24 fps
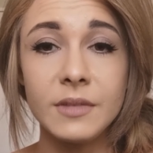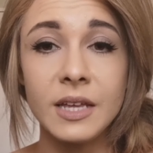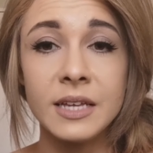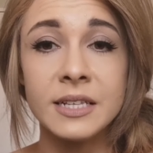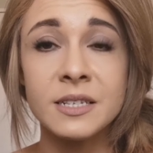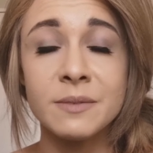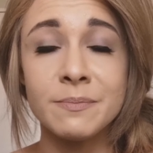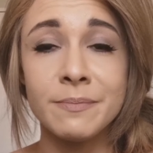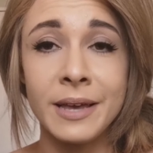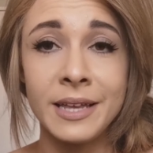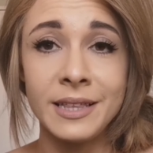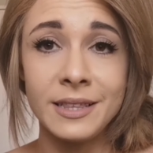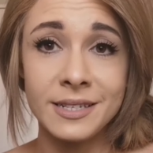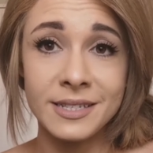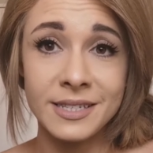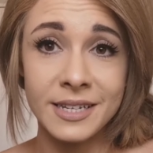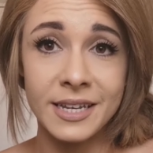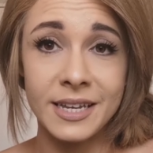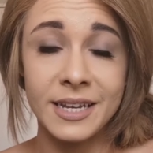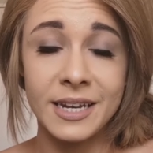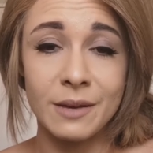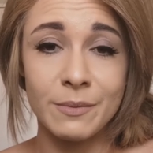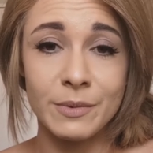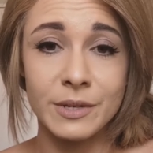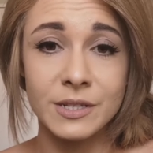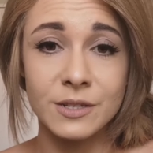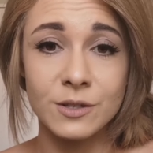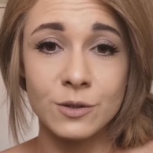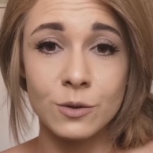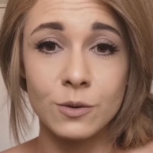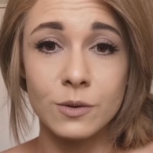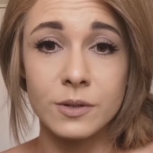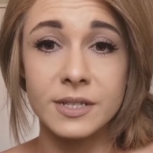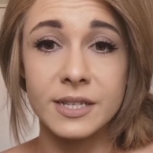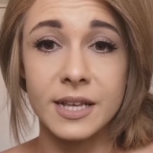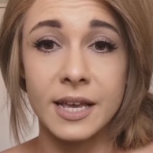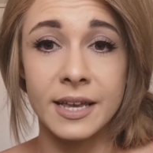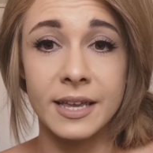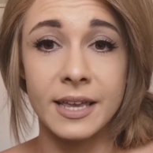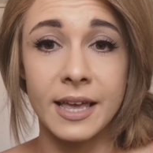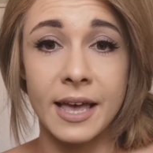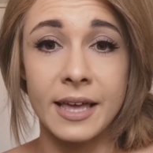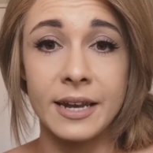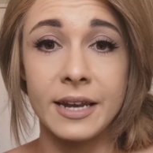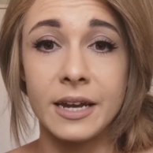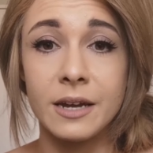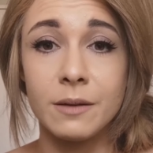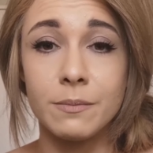To make the sticky lemon sauce,
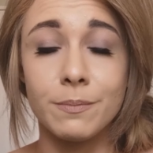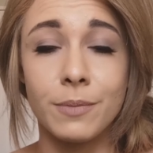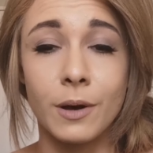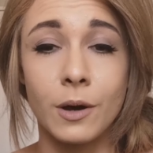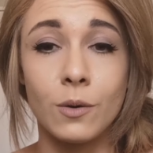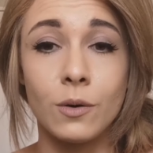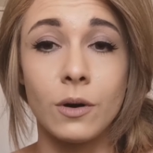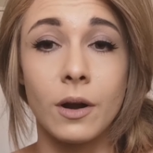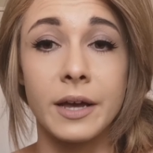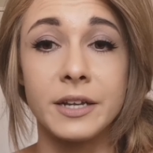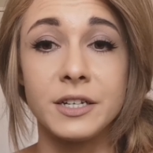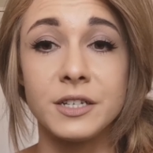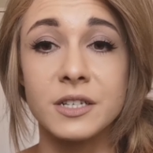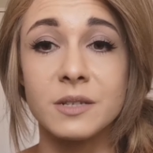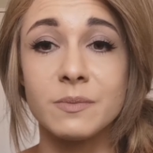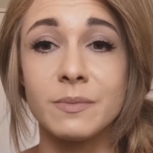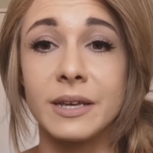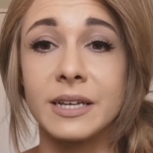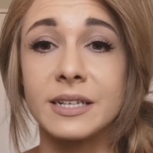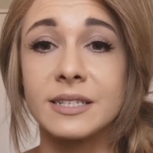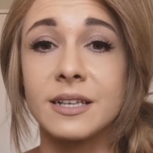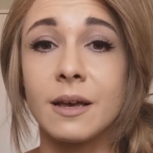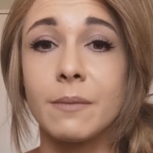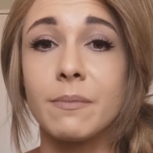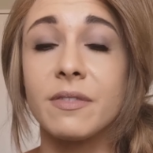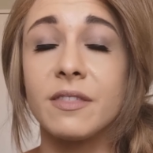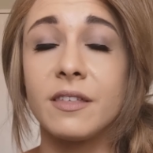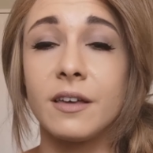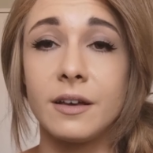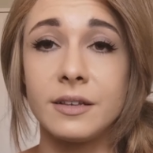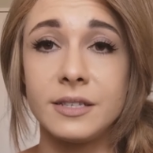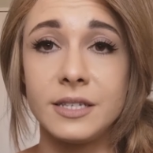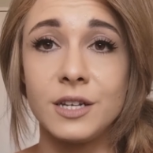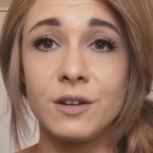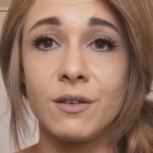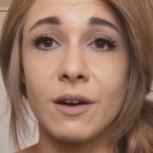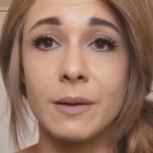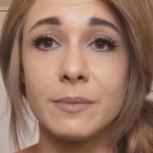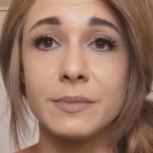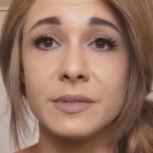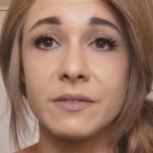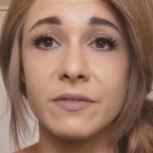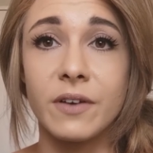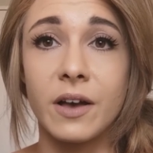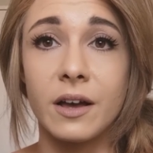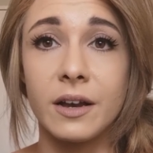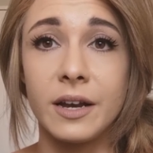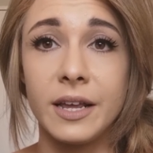again, in a bowl, I just mix up 30 grams
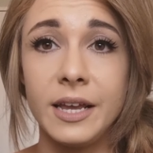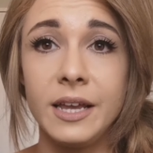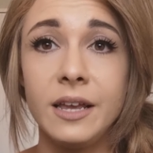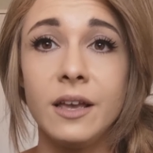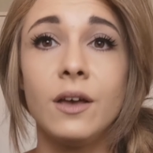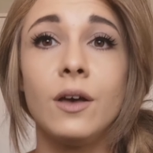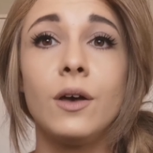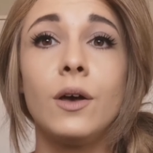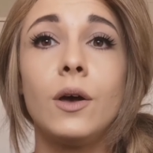of honey.